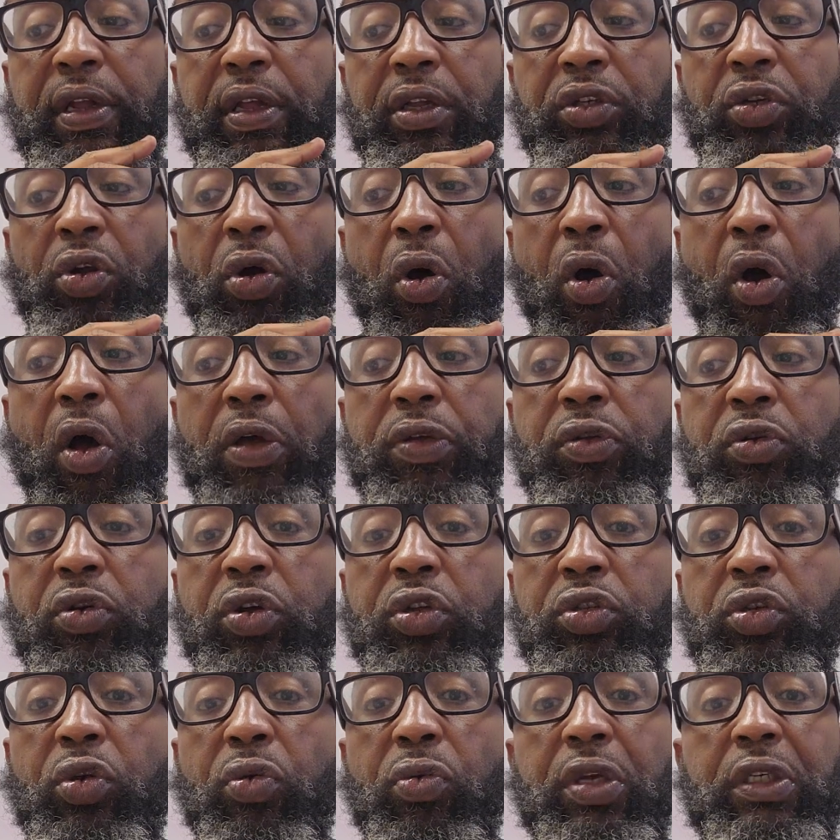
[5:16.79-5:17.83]
So all you
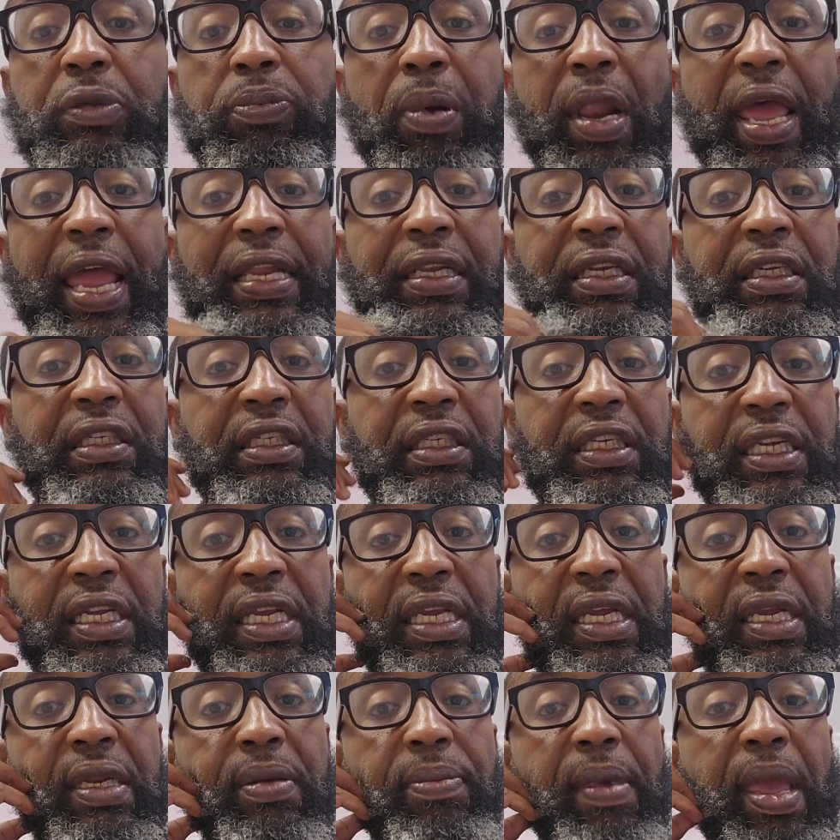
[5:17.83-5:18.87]
could do is plant the
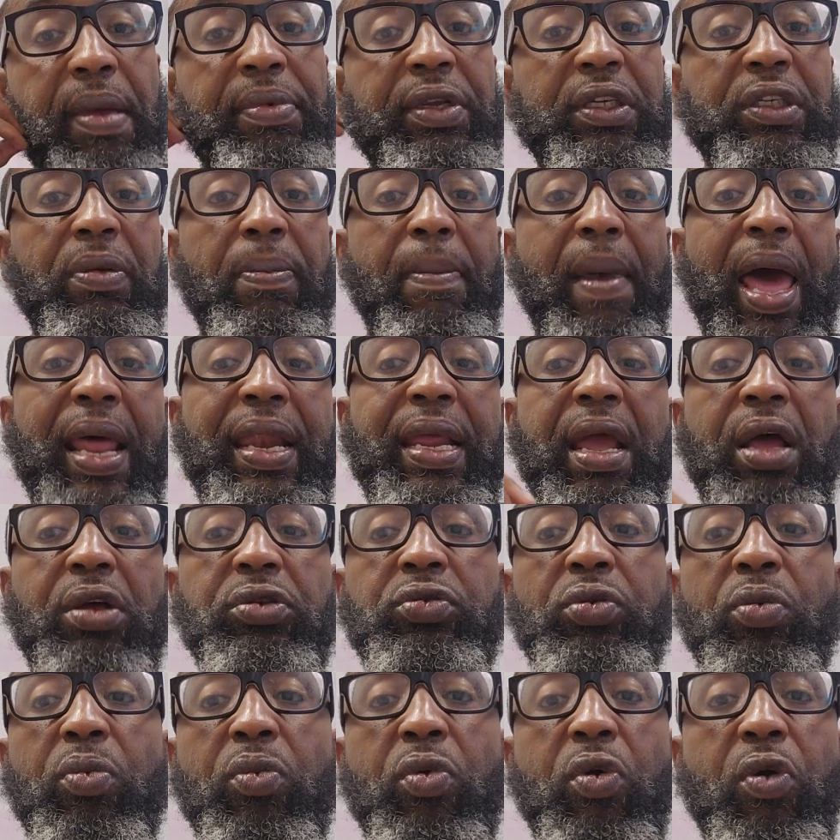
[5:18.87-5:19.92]
seed. Maybe somebody else
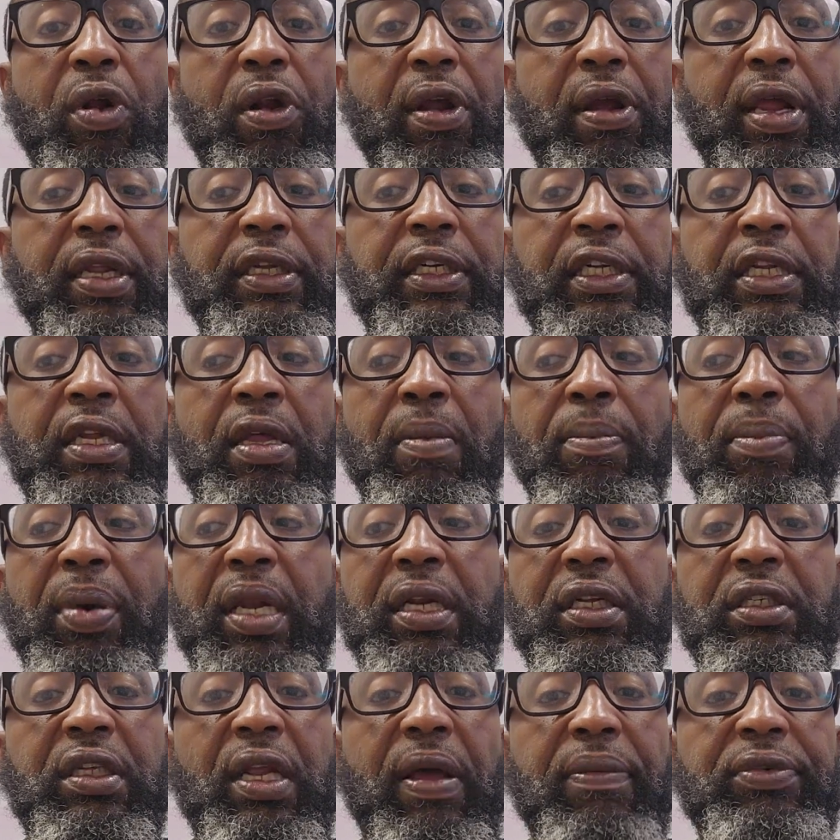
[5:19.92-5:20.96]
will water it, but
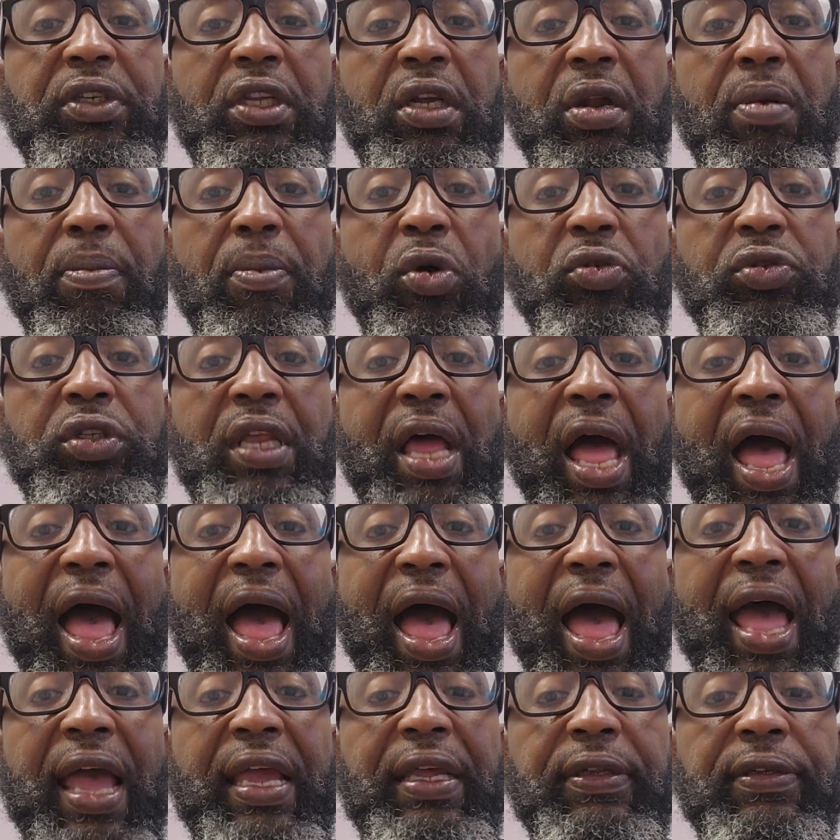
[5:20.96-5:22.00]
it's up to the Most
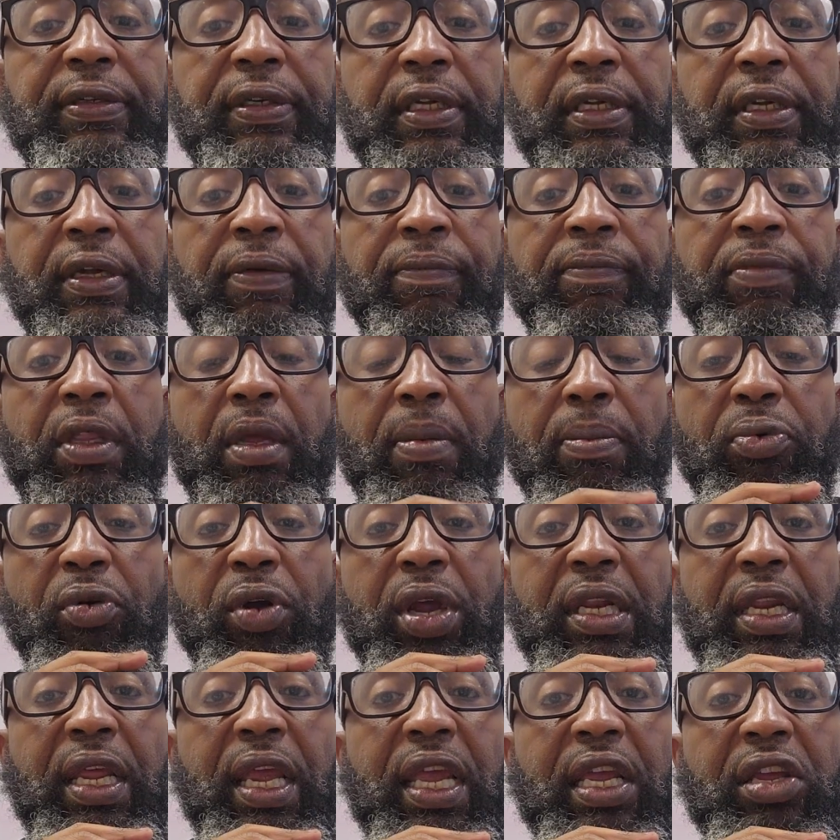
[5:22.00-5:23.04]
High to
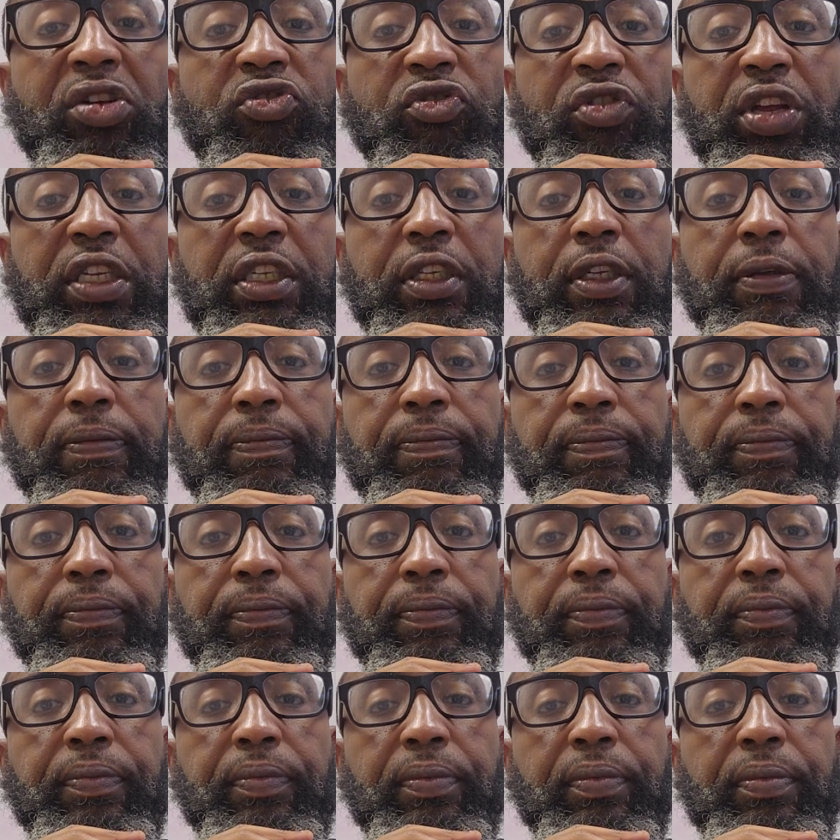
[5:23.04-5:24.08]
bring the increase.
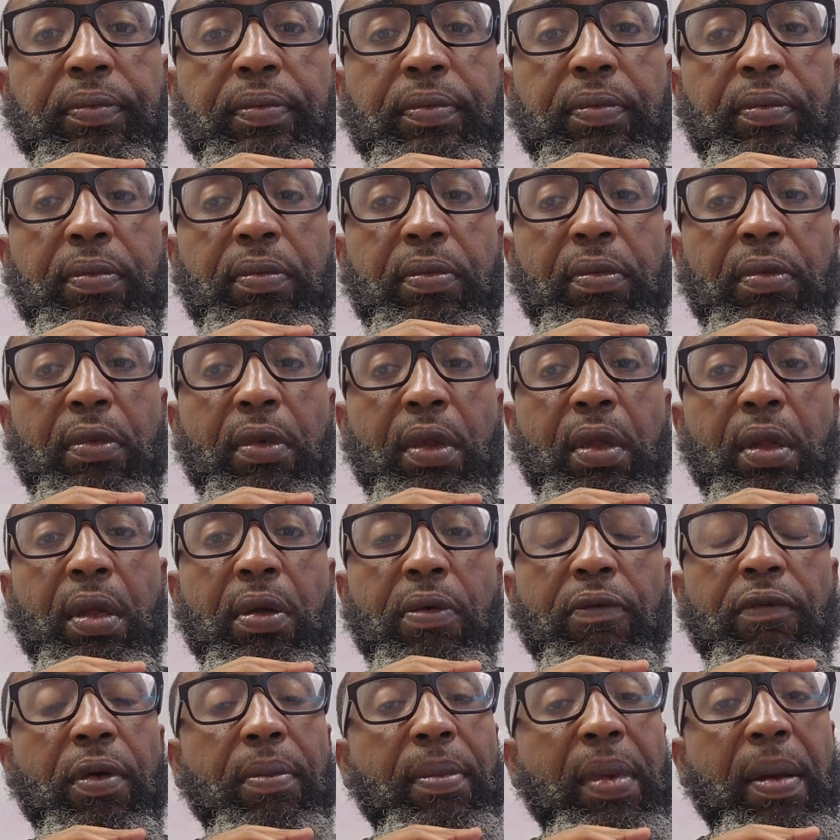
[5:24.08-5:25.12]

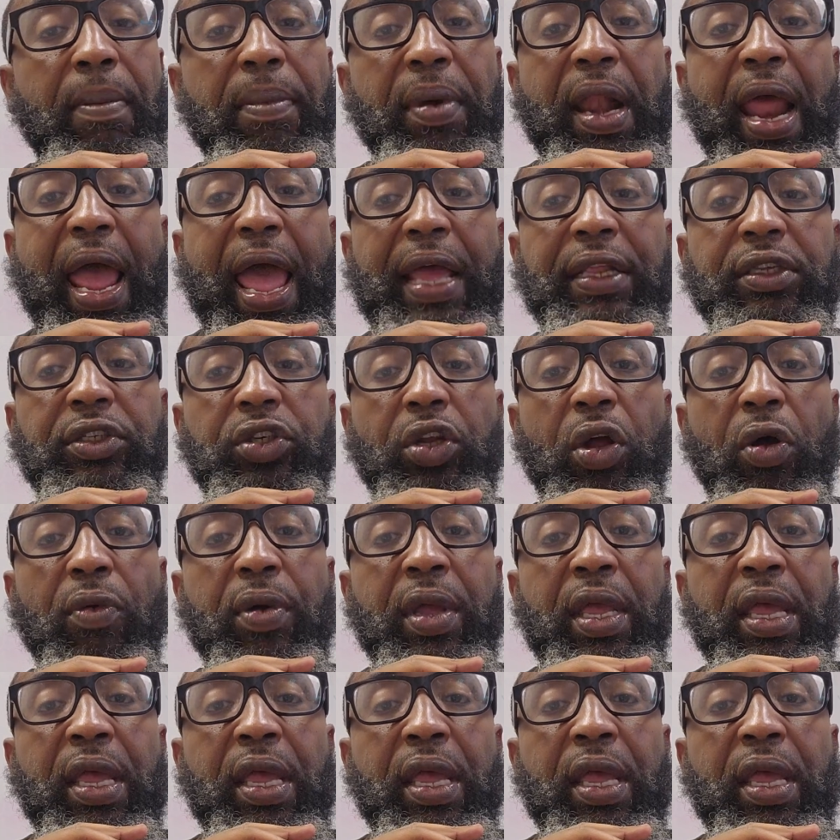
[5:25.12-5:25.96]
Remember that. So,